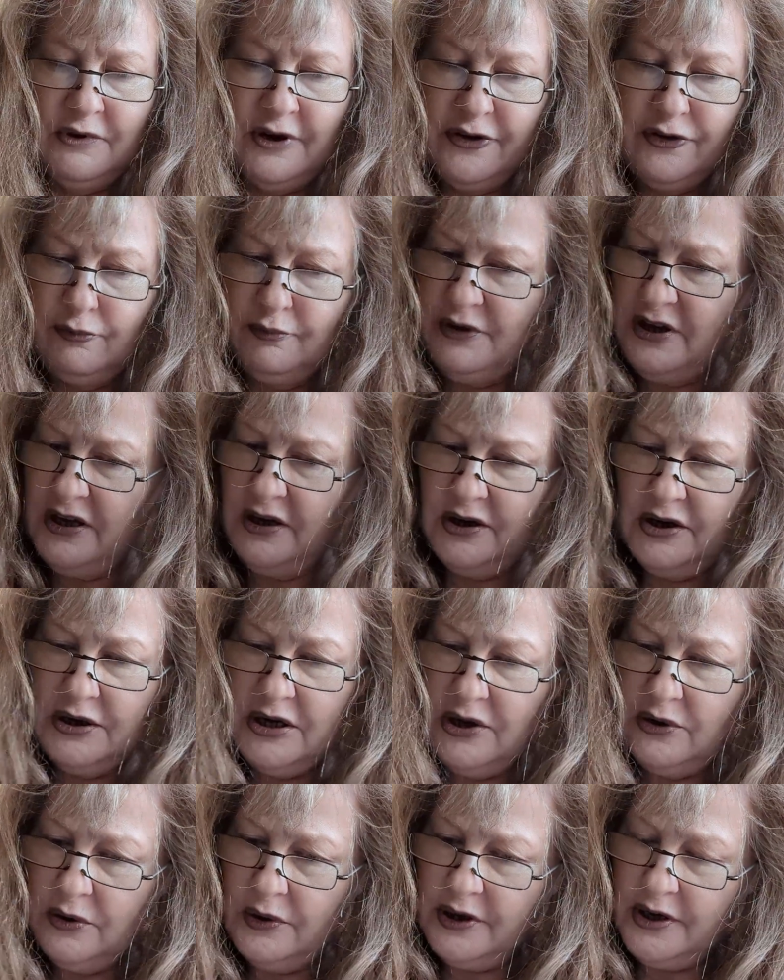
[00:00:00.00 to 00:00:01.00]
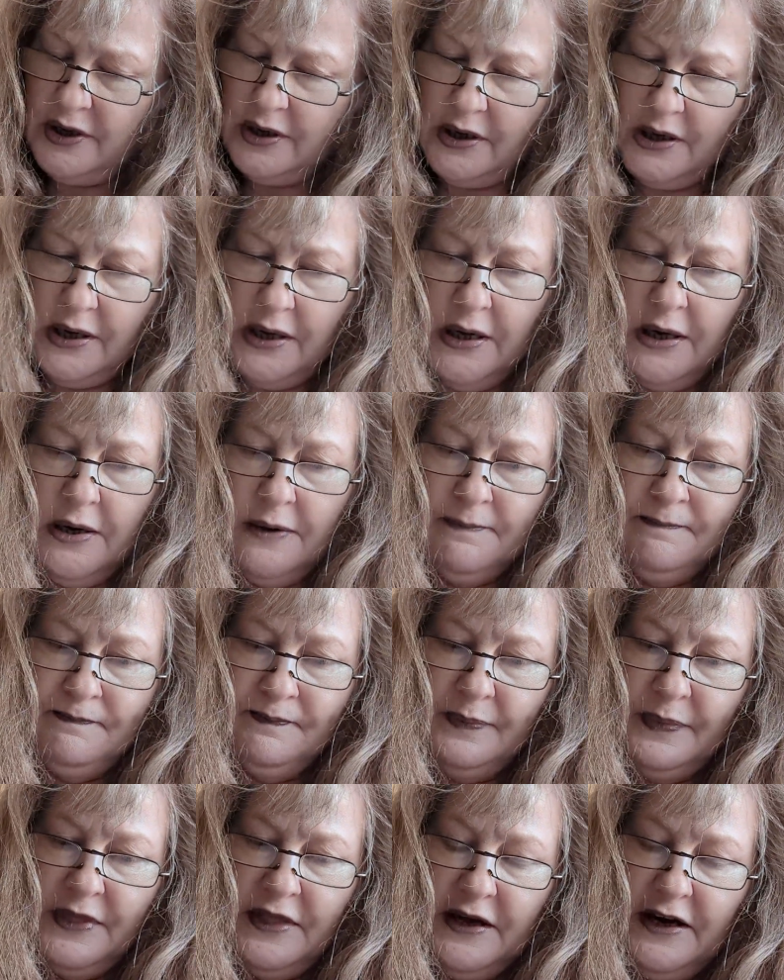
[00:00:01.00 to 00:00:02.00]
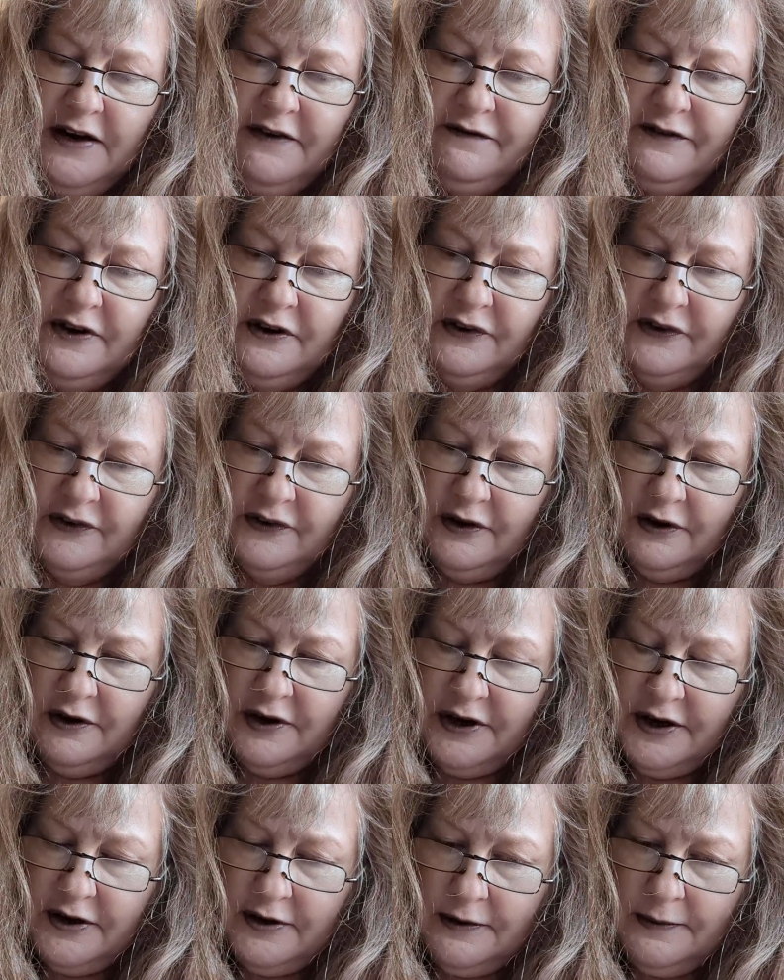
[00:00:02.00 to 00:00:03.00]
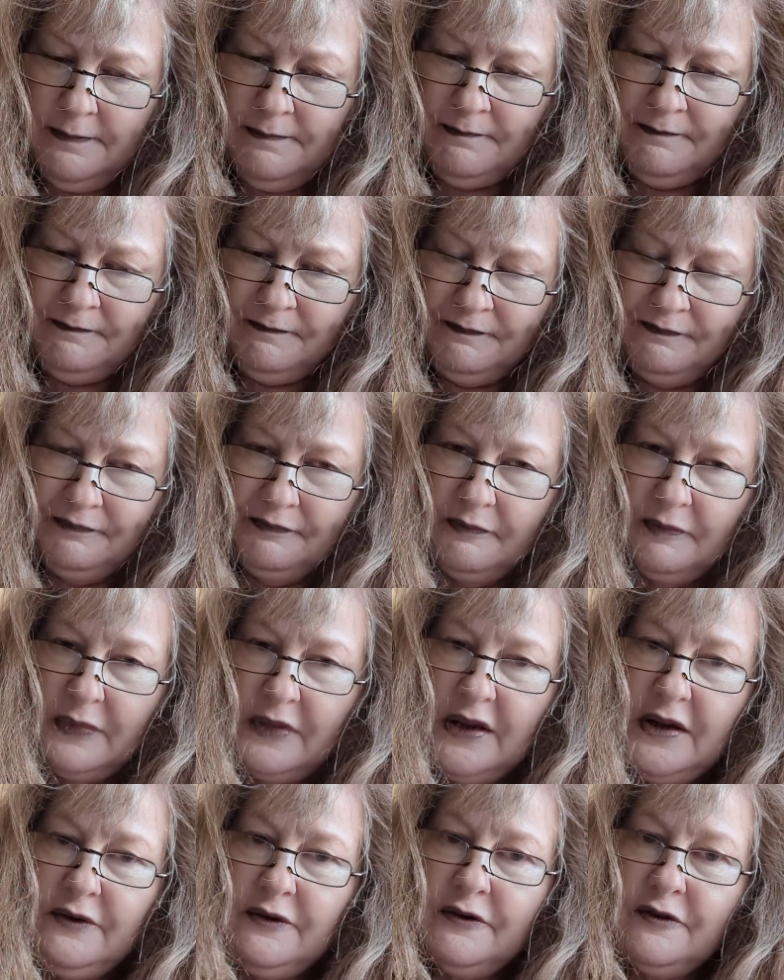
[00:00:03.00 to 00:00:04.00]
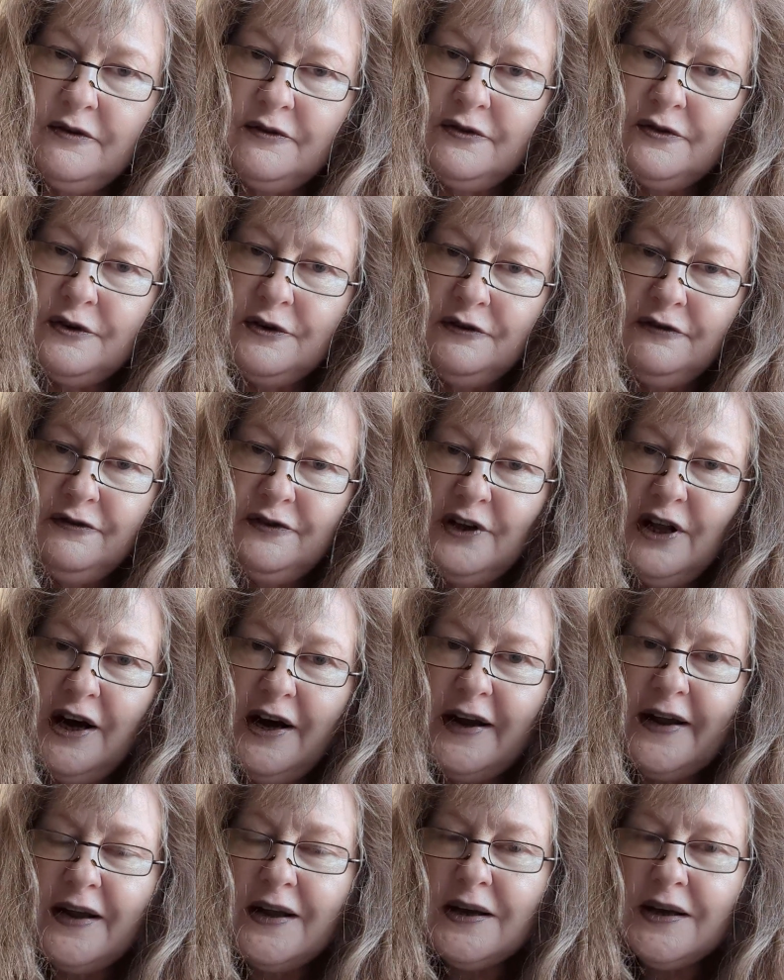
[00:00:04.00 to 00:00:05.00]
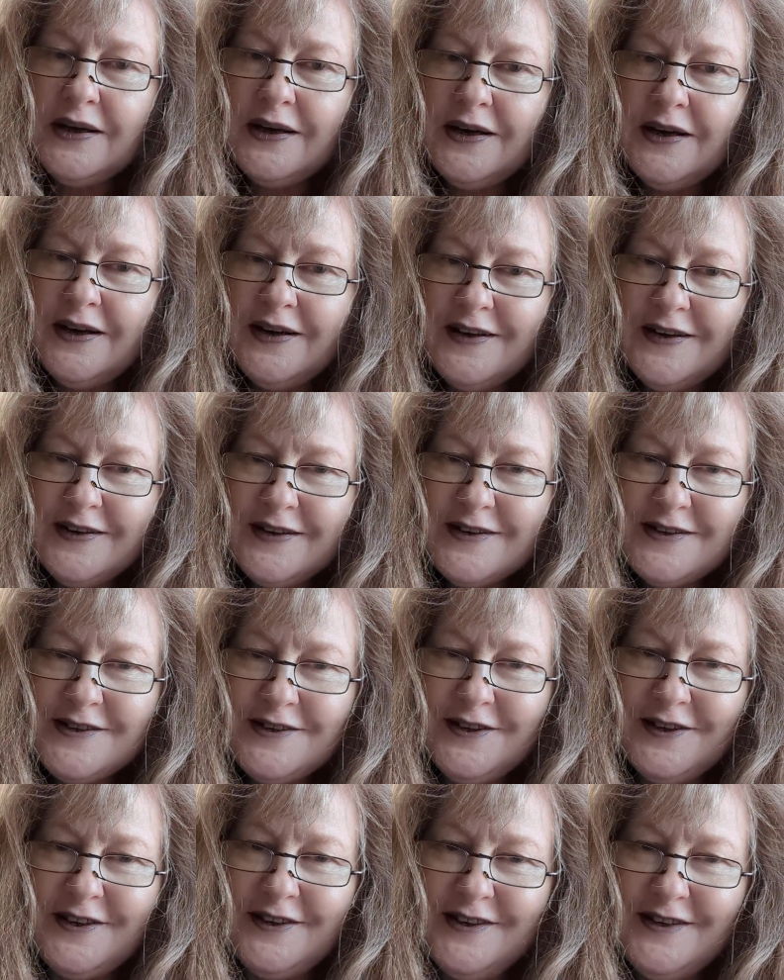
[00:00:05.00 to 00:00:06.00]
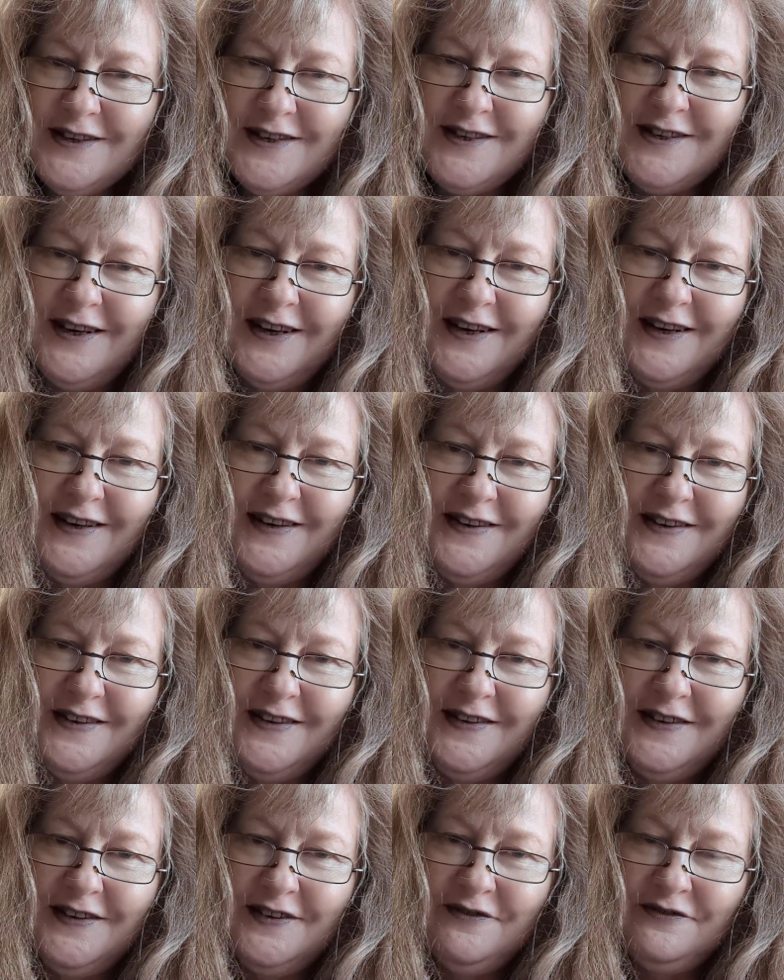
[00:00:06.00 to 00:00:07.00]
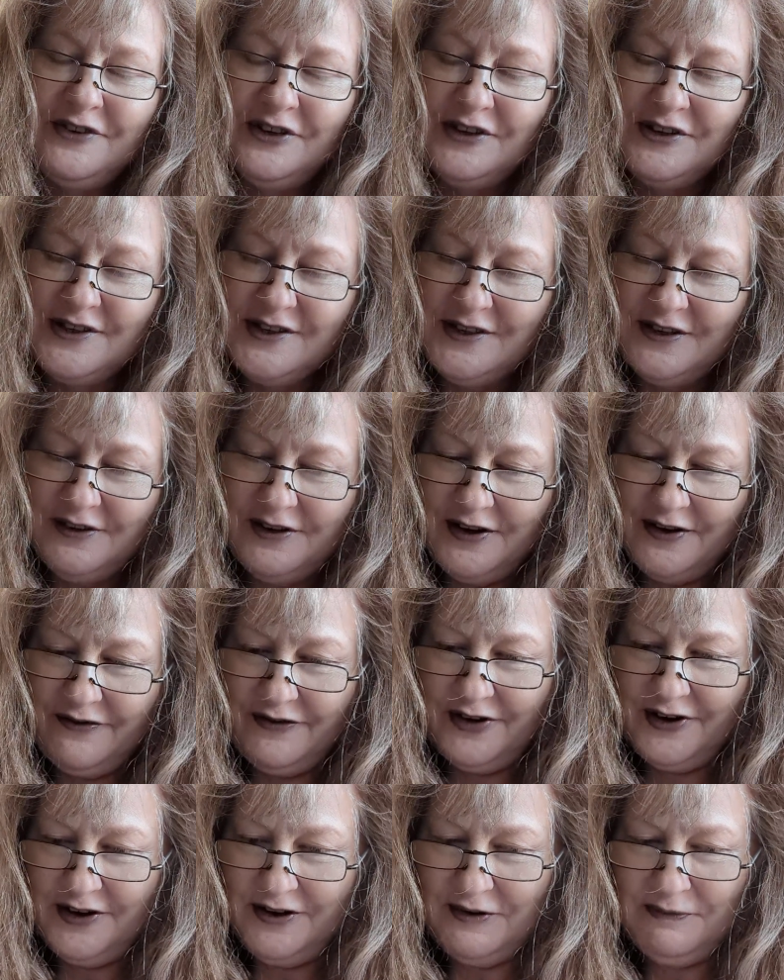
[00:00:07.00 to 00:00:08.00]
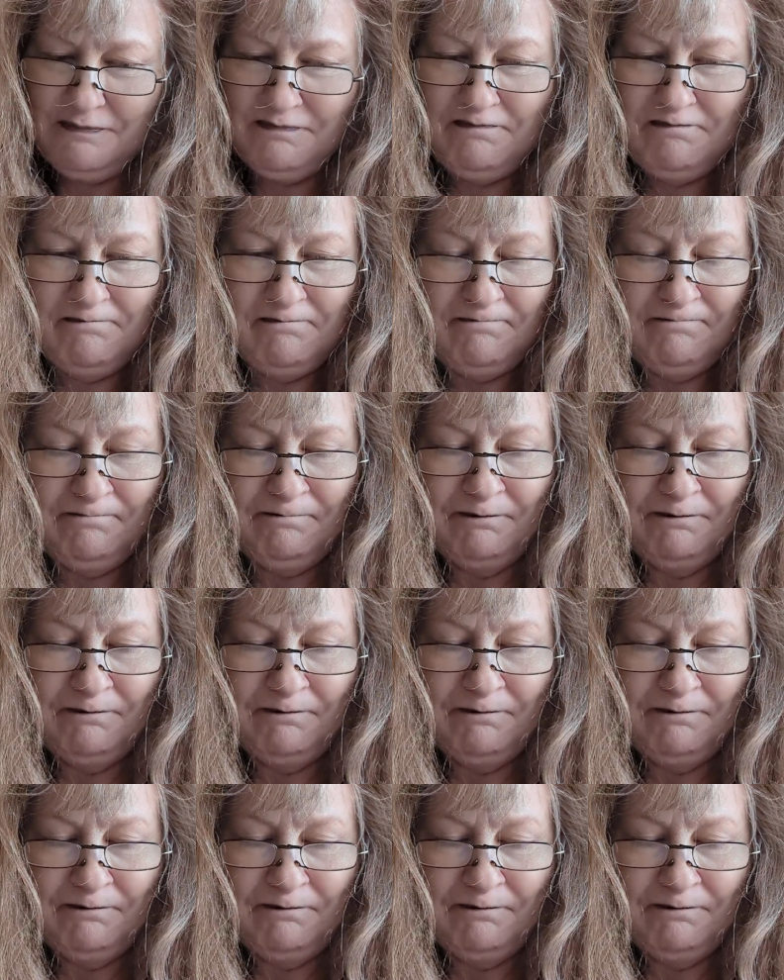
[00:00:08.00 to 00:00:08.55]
Rather being annoyed, I felt sorry for a fly stuck inside. Felt sorry for him.